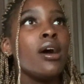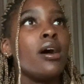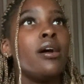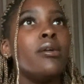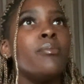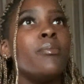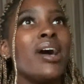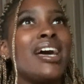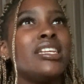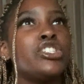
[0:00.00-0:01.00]

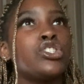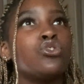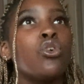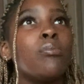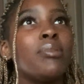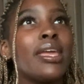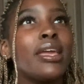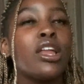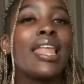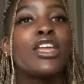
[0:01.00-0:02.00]
and it just not
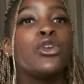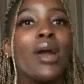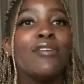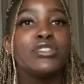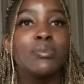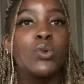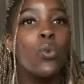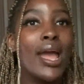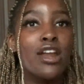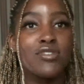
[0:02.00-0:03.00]
being like, you have to be
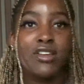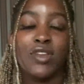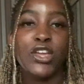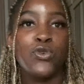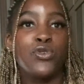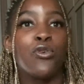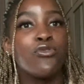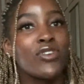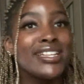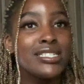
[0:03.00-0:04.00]
wary of like who your
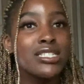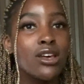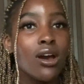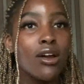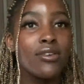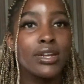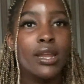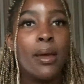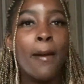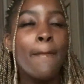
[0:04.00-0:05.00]
friends are
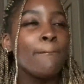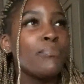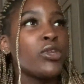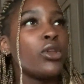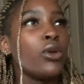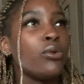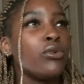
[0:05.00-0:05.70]
and, you know,